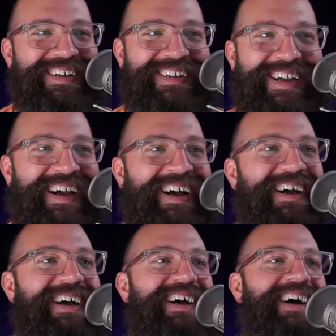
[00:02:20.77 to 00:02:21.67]
Yeah.
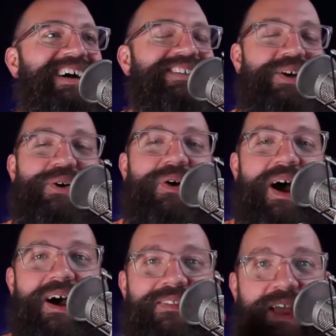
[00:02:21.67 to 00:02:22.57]
So
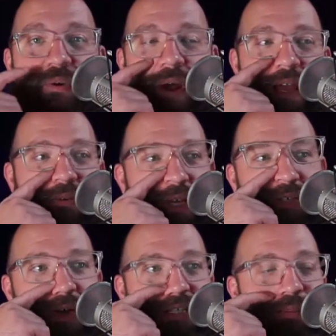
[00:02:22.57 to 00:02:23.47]
he was
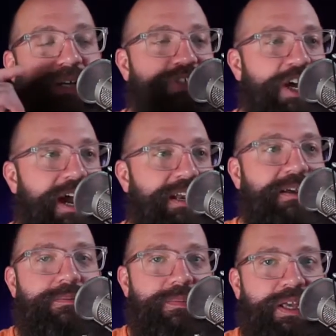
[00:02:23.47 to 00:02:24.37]
also asked about
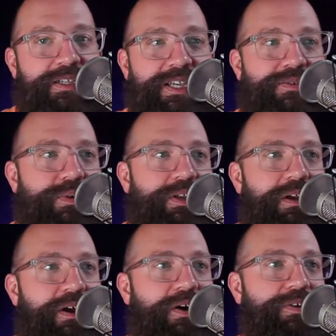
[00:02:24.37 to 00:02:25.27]
China because, as
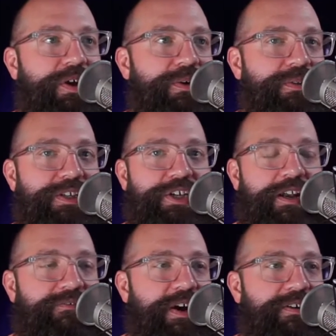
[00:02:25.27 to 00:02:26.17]
we all know, the
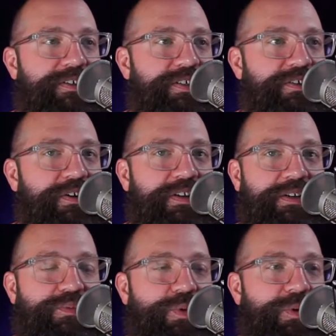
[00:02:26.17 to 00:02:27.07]
China virus
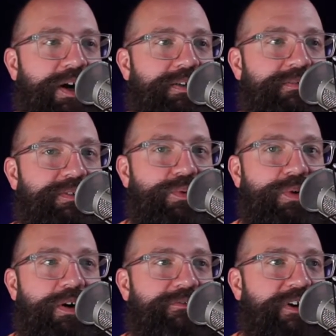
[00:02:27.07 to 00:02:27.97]
started in Wuhan. The
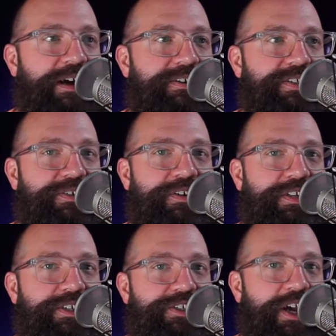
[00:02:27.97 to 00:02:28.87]
Wuhan virus
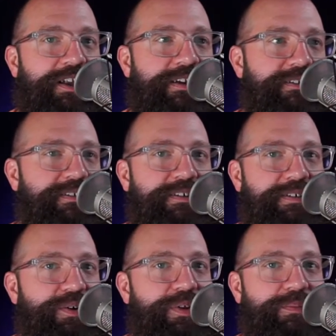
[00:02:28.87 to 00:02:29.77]
started in China,
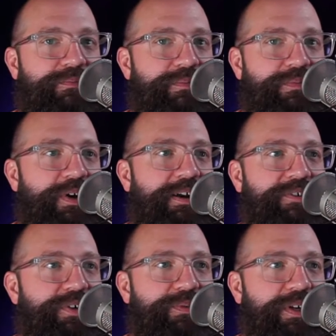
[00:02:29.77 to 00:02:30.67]
or the
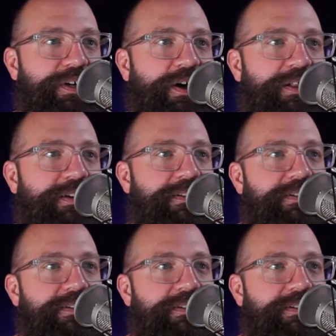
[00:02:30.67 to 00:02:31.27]
whatever you want to call it.